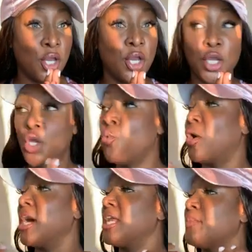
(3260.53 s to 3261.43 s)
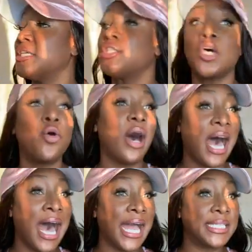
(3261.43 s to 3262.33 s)
You want it to be so
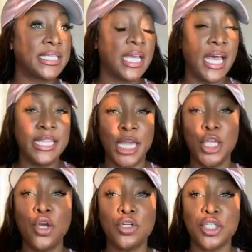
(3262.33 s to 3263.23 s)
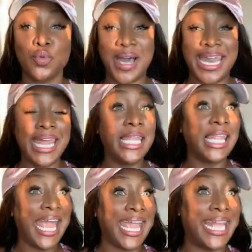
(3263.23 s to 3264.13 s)
hot that you're sweating
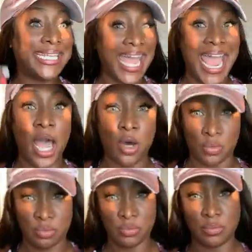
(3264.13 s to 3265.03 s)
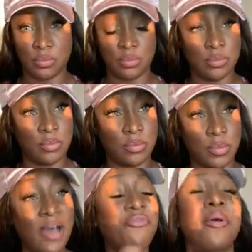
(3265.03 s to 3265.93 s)
laying down.
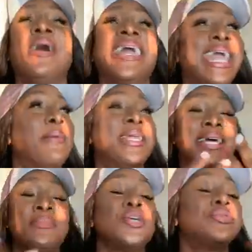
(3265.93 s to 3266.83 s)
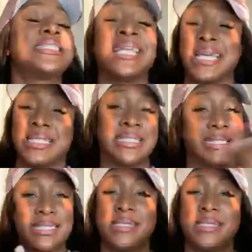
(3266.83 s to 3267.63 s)
I'm from Miami. I'm used to this.